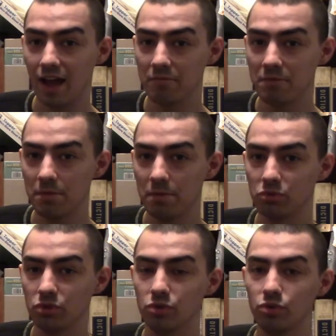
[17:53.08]
many
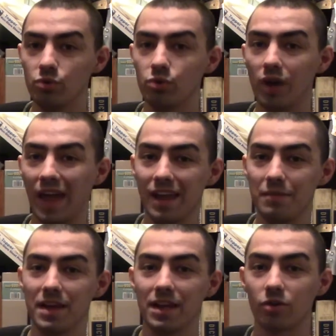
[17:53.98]
people who hand
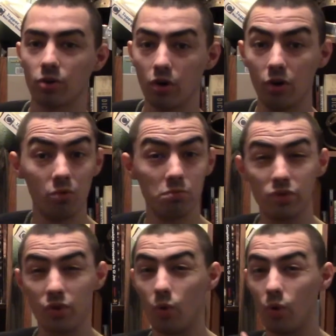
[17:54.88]
make their homes
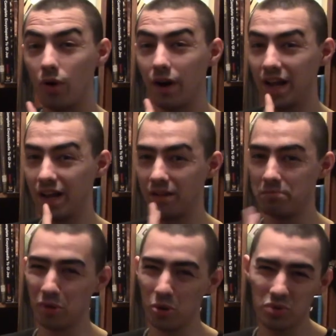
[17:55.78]
or
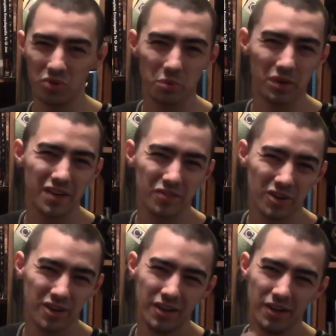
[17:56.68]
boats or whatever,
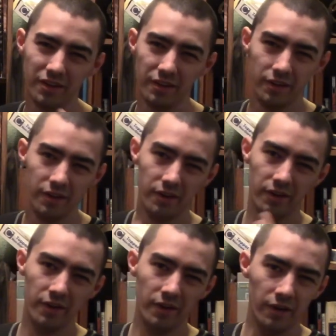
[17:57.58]

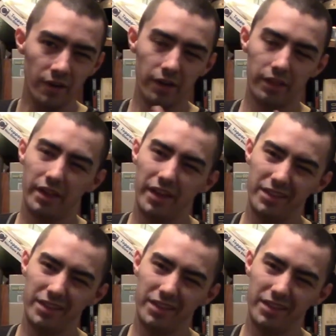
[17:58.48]
like